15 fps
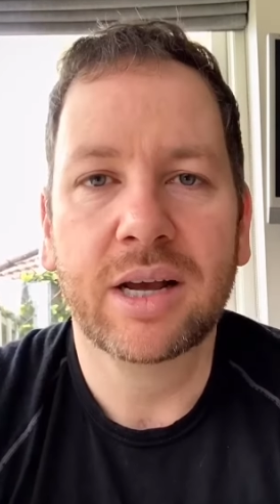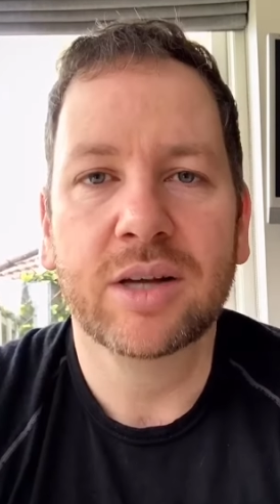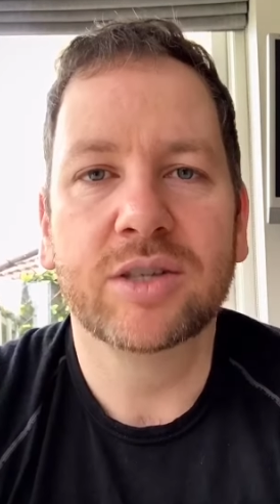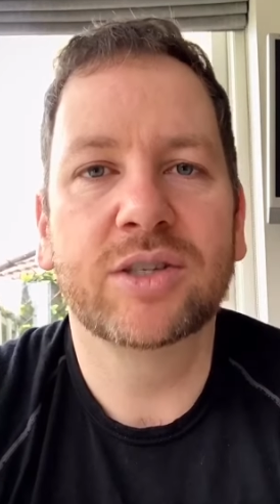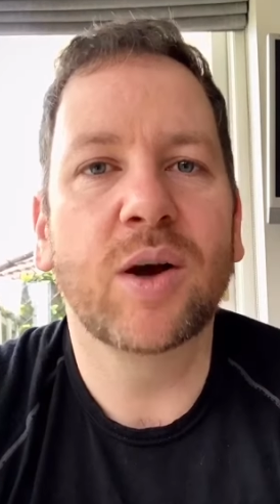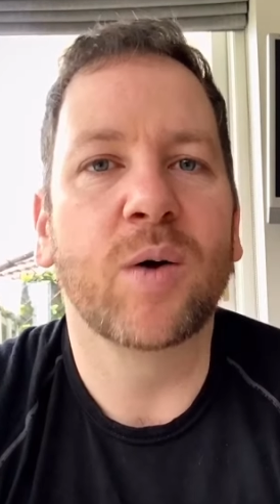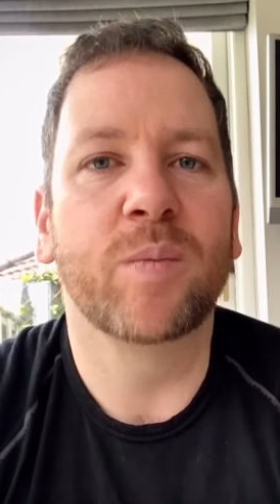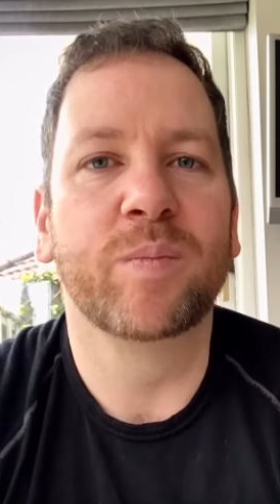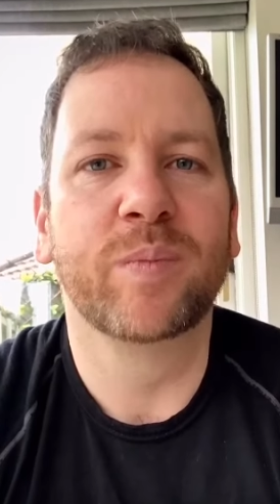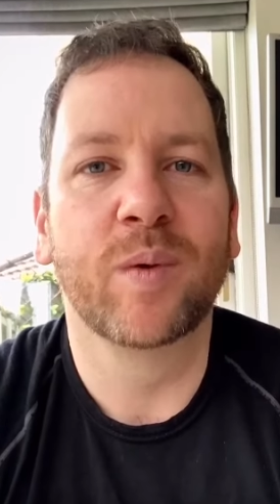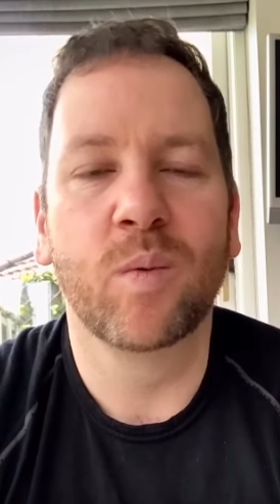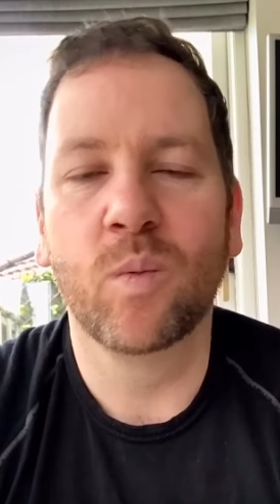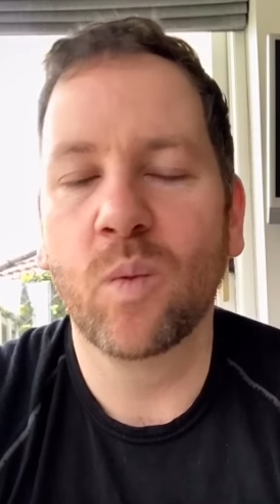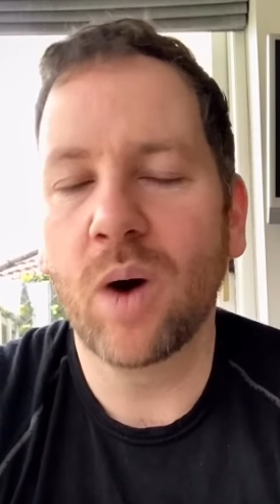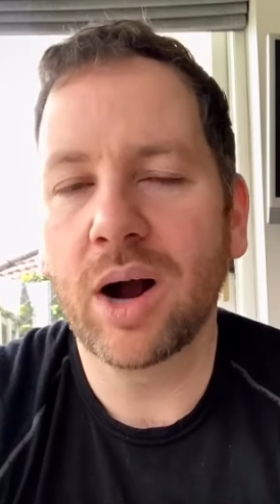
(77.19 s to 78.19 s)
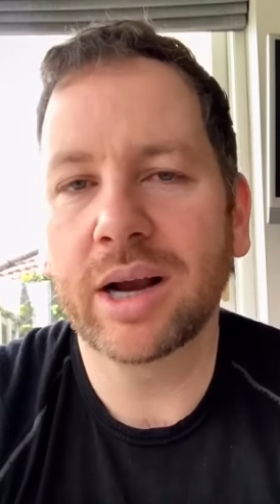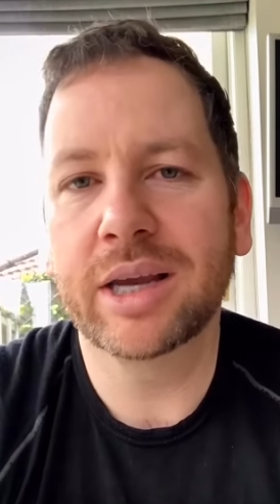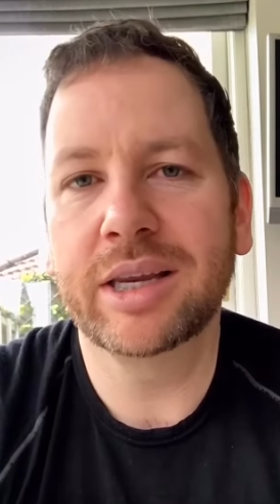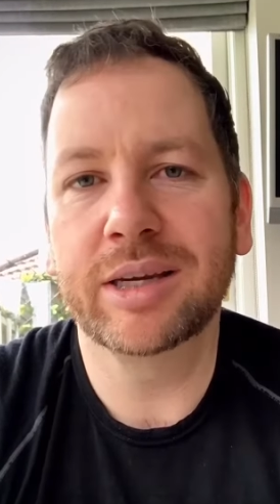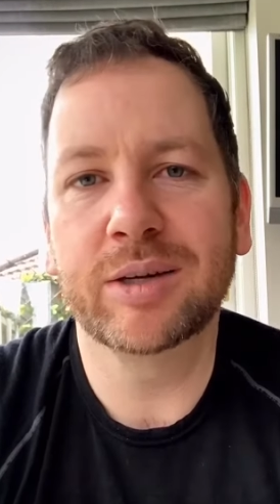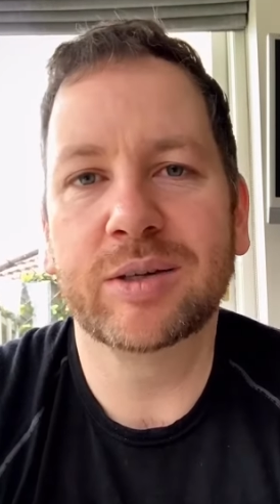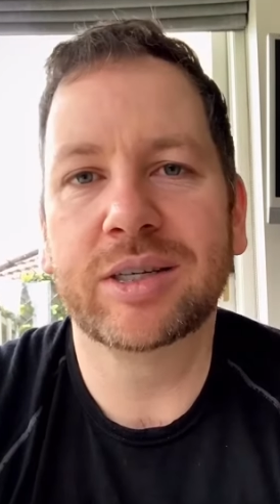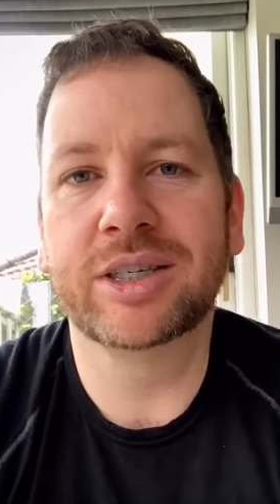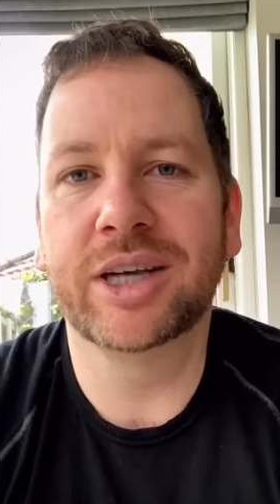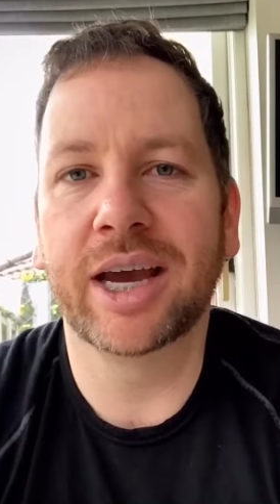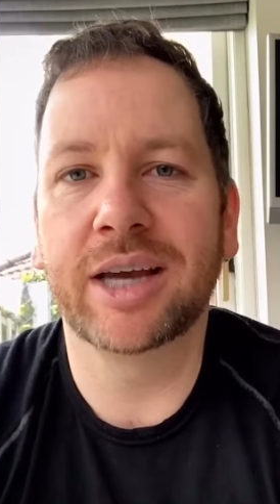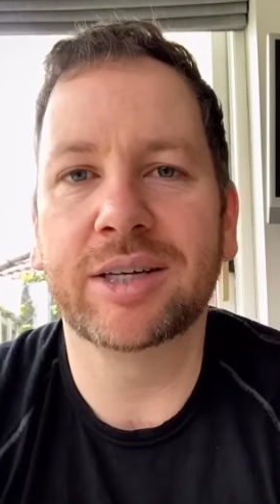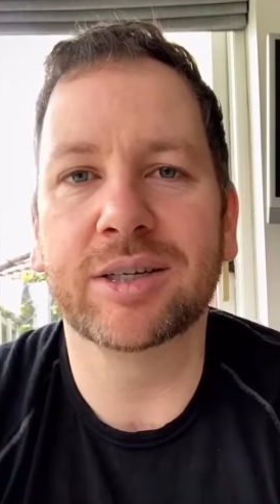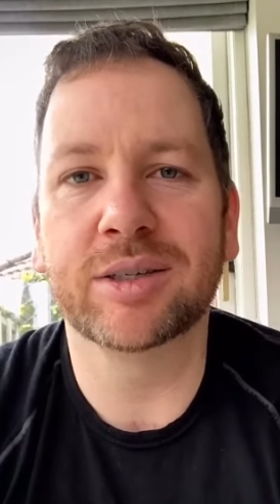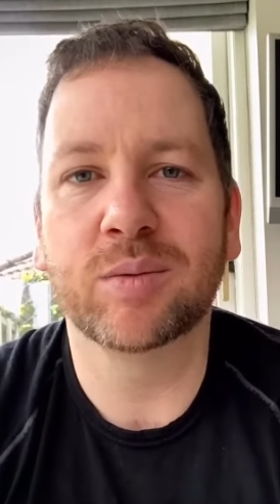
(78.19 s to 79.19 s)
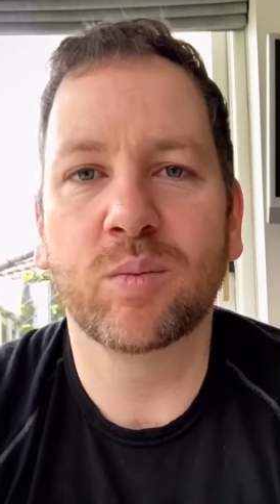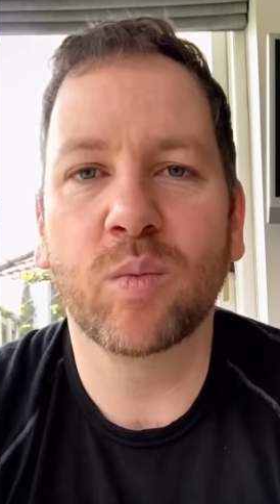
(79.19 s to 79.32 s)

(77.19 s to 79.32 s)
So what can you do to change it?